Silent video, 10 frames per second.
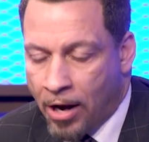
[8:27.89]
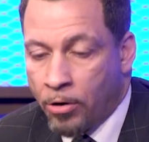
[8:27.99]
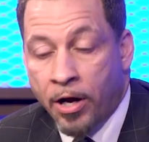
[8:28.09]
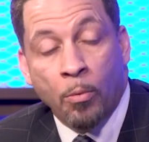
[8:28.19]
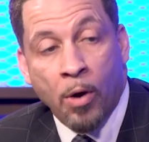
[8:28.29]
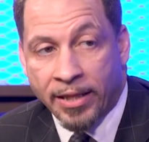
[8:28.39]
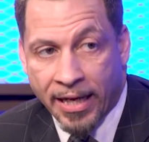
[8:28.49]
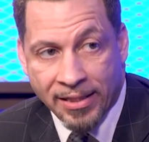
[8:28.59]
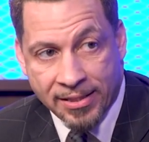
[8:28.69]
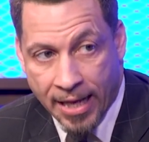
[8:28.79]
I don't care what
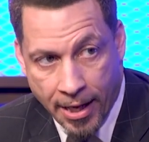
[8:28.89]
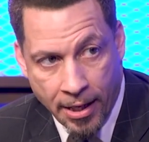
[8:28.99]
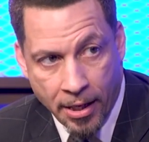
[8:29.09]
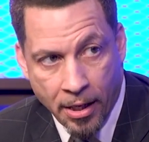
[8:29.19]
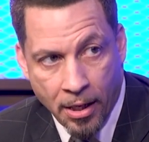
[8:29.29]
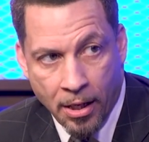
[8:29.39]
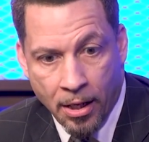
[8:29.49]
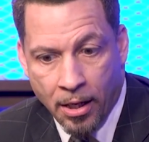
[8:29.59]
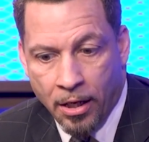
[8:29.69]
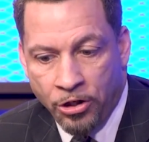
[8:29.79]
they say
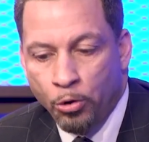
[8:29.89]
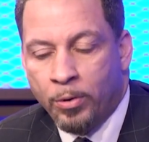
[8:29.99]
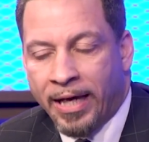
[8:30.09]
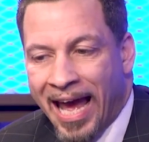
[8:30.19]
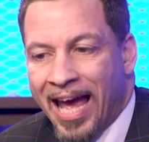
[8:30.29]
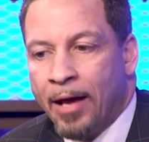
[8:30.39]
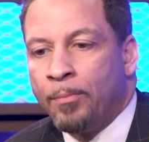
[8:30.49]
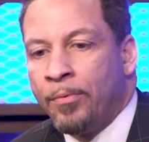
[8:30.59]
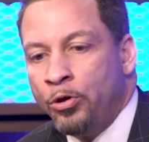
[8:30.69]
you can't.